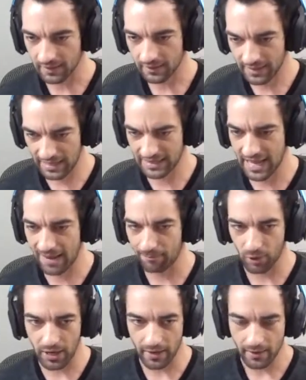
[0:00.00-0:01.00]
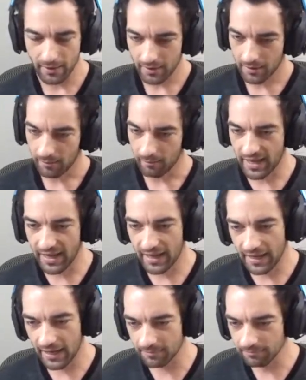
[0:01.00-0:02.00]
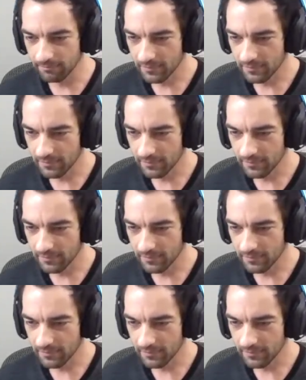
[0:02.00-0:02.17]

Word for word: Get that, brah. Man,